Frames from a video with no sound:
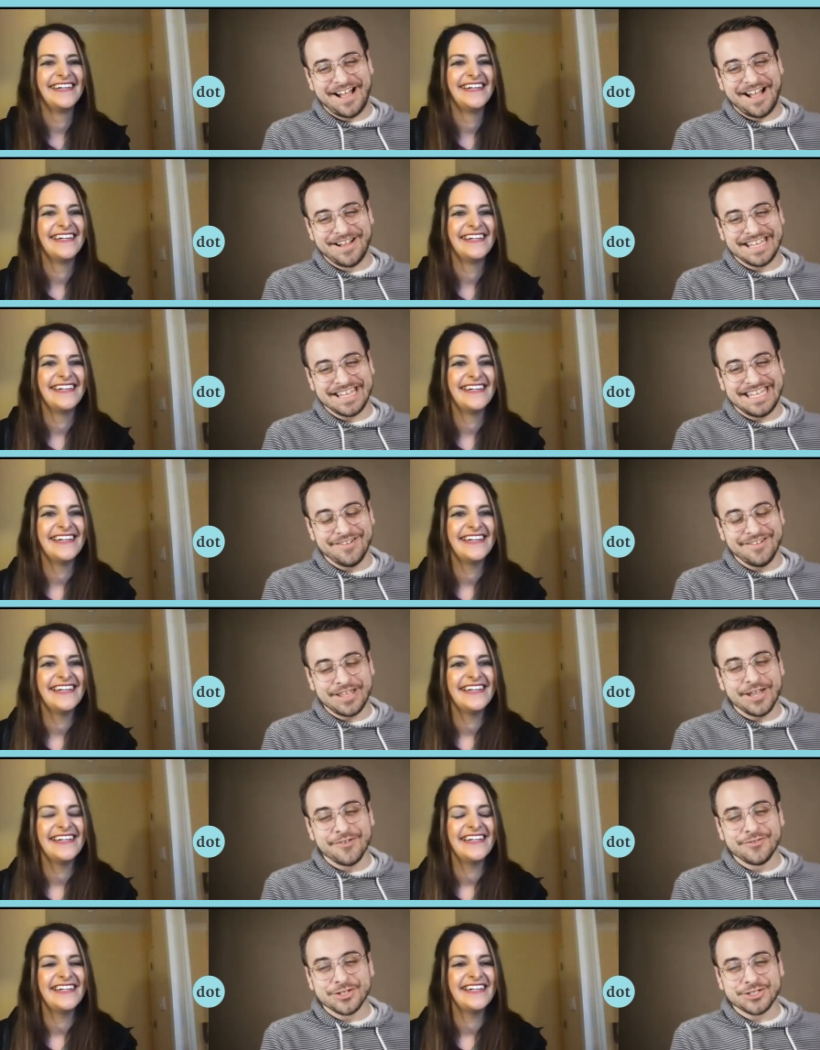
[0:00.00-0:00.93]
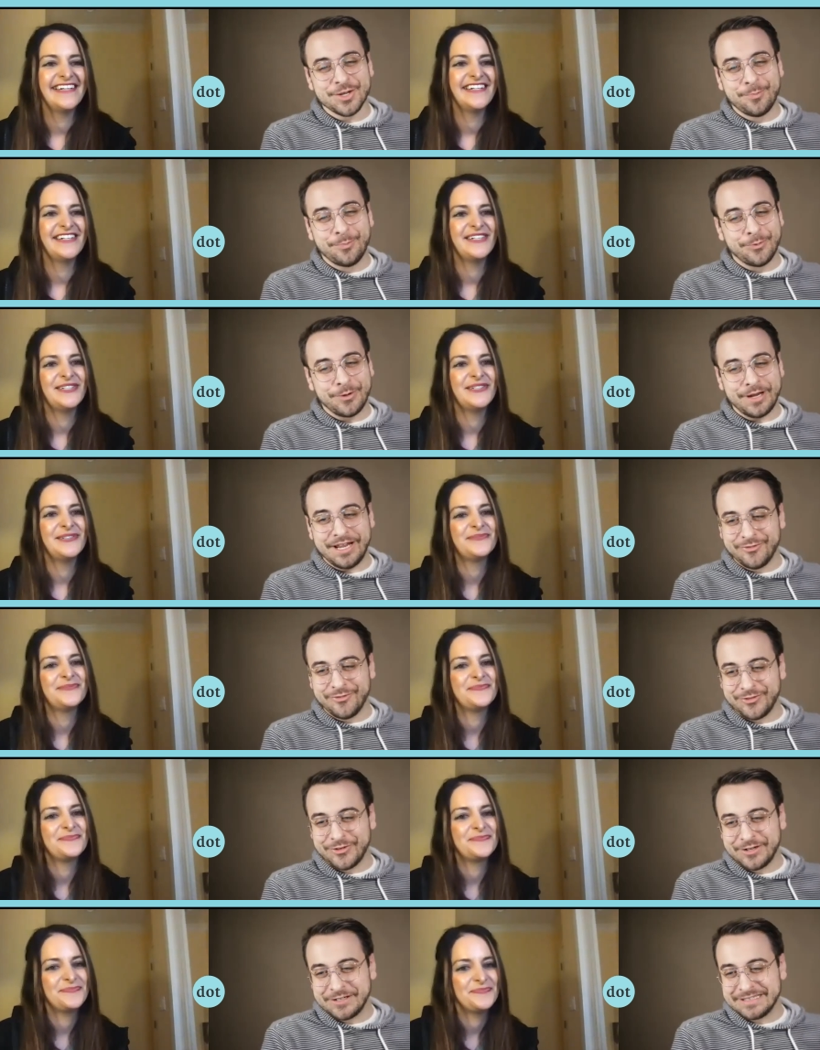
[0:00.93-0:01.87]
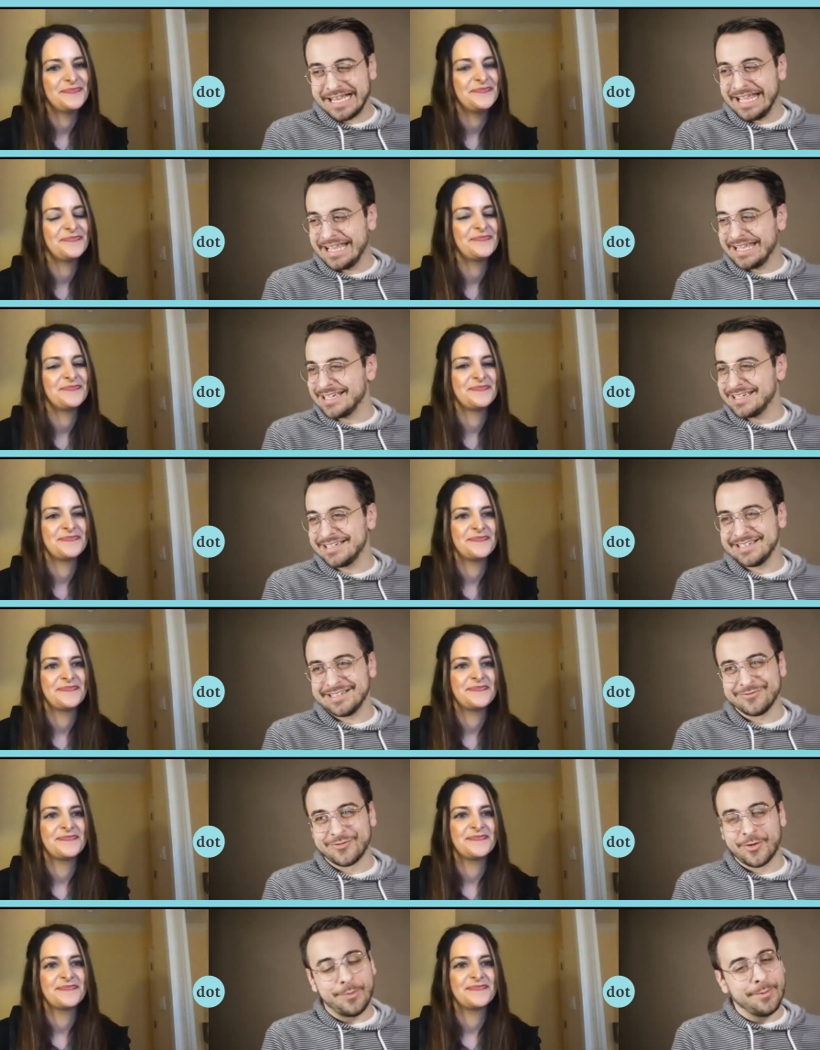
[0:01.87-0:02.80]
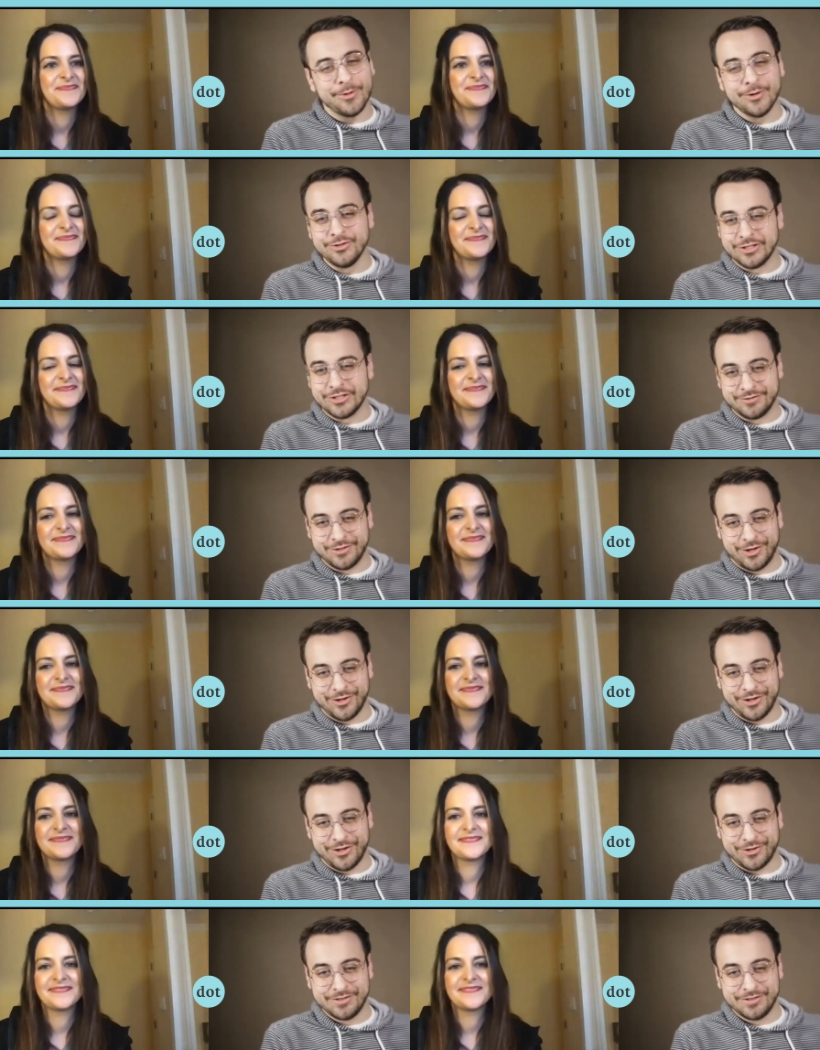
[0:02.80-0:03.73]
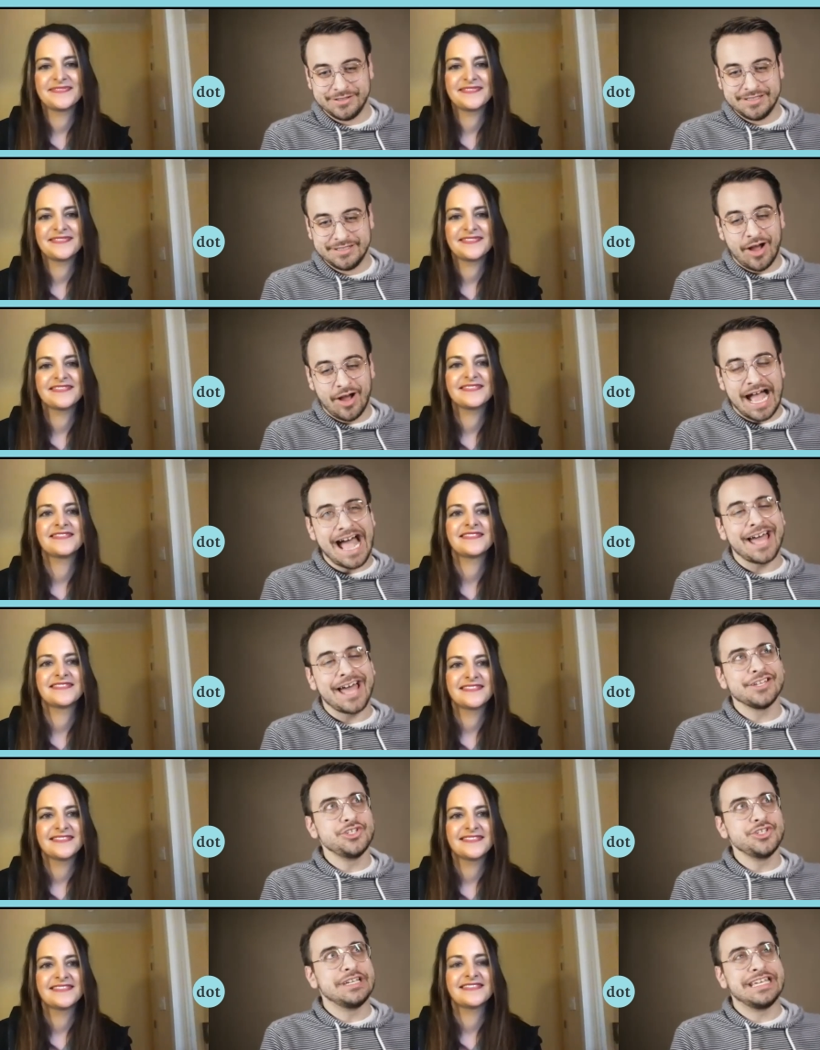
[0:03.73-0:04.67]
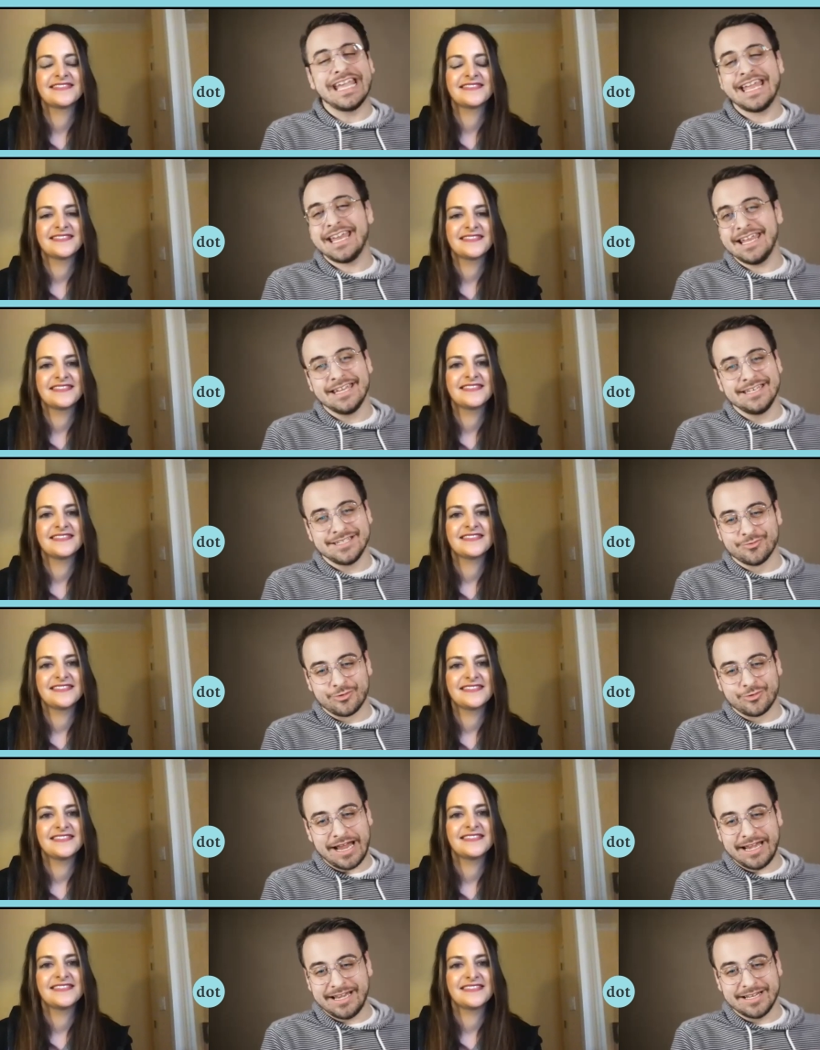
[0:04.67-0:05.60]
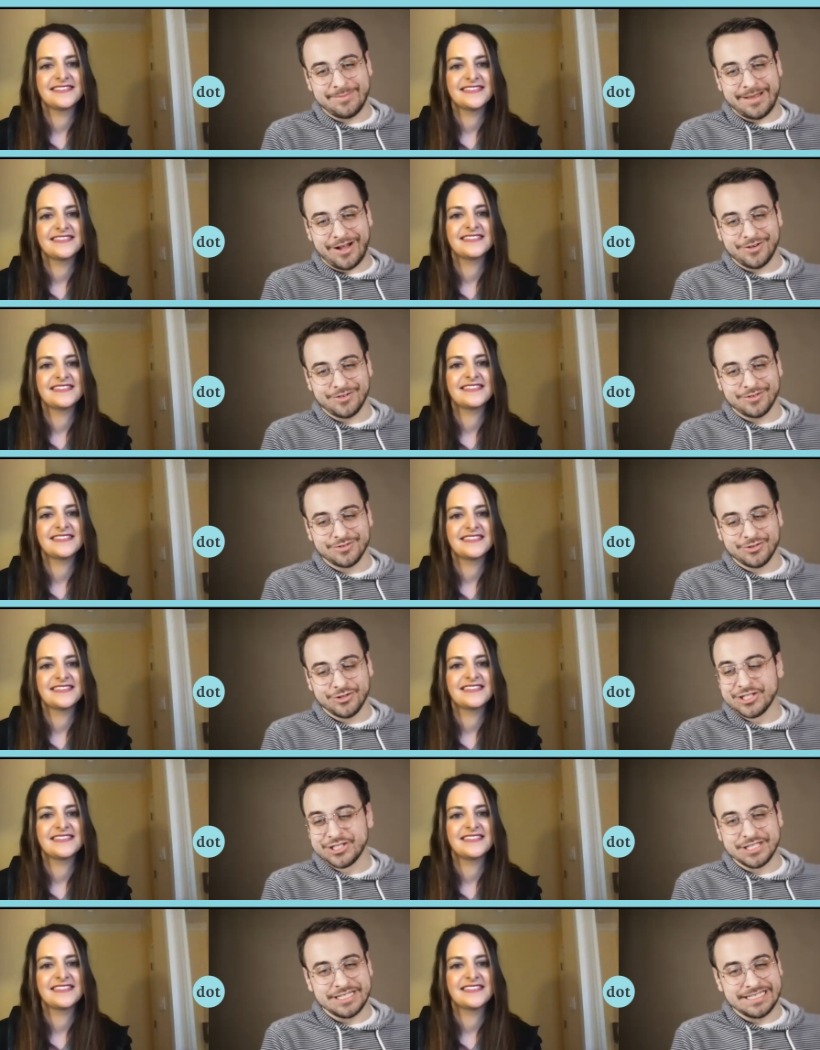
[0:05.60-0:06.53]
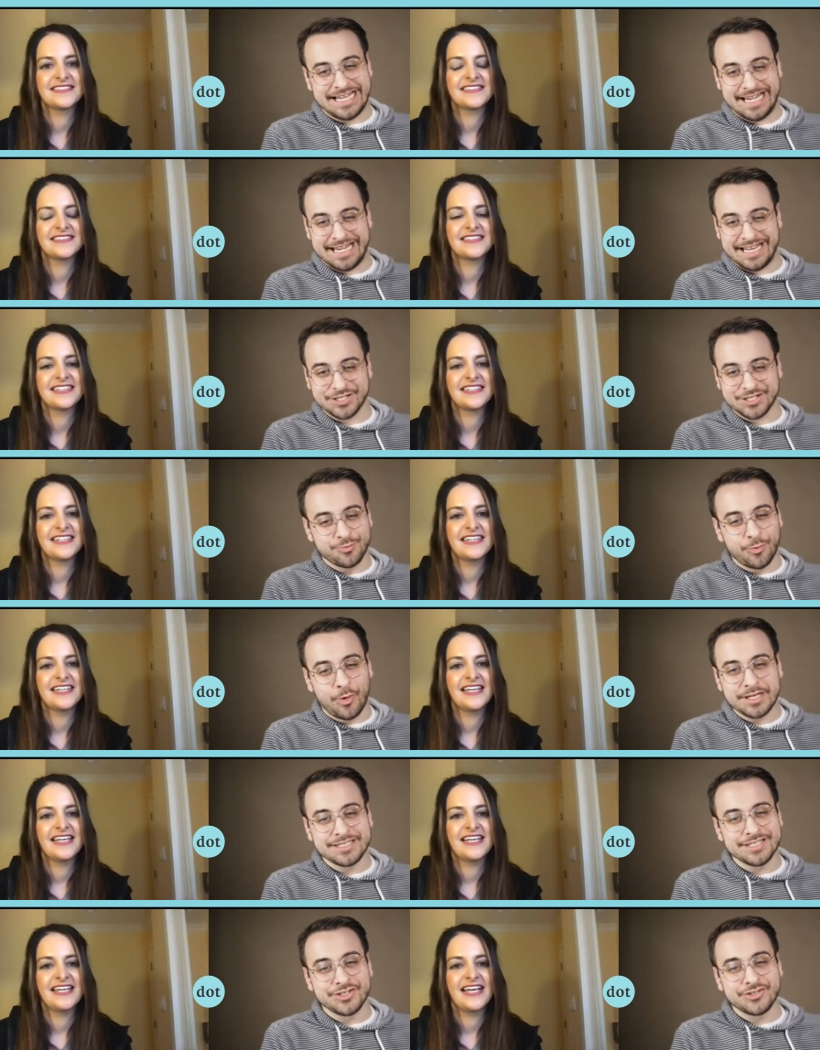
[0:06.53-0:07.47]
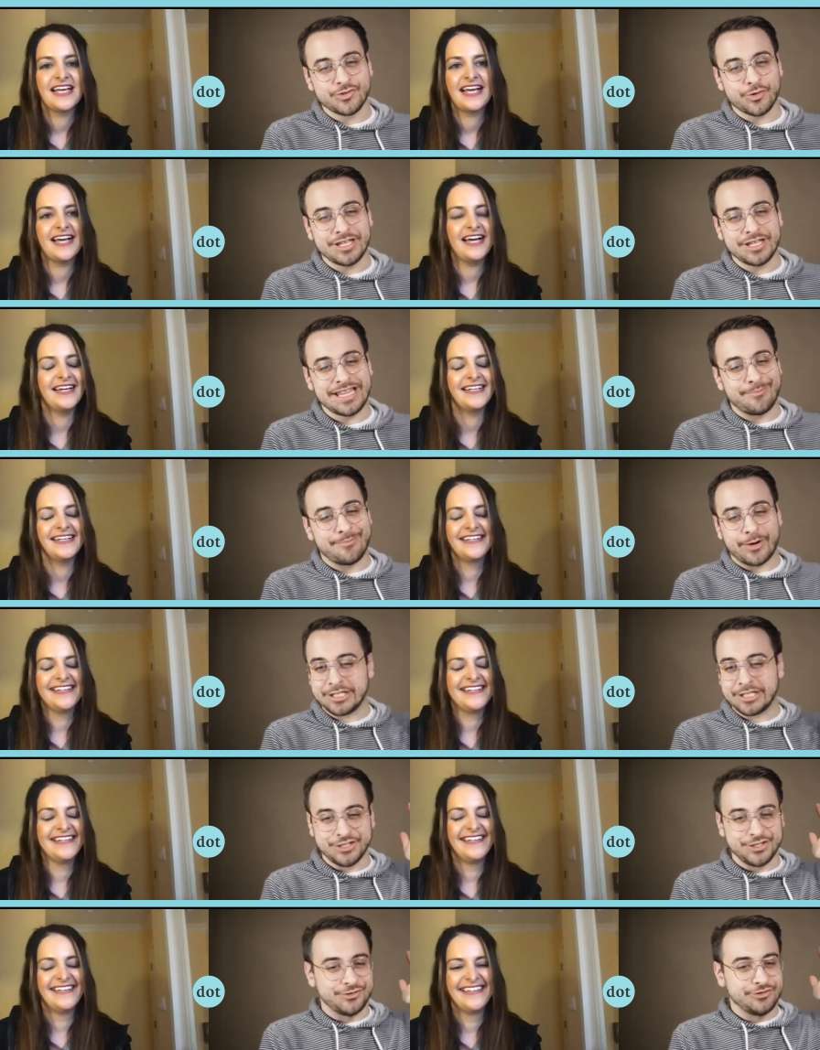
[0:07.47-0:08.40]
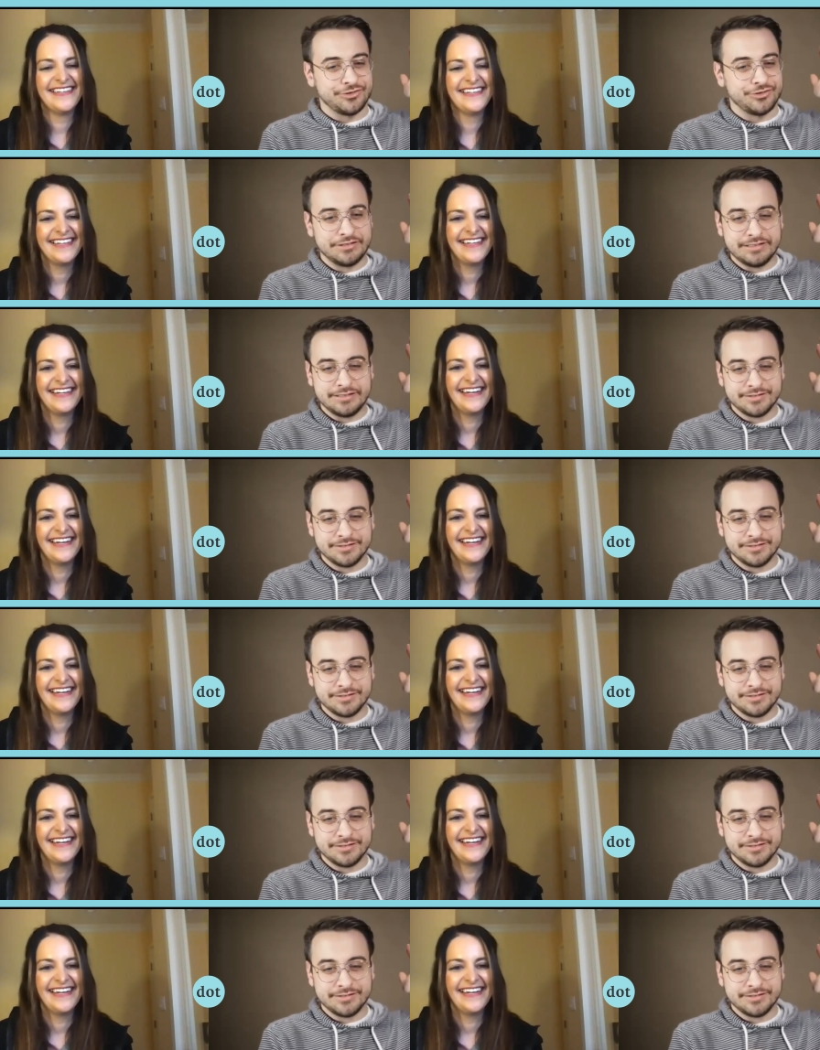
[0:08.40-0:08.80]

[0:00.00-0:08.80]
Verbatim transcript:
Speaker 1: Uh, give give just a brief like for people who don't know you. How did you get into writing about Christian dating? Just what's the story that brought you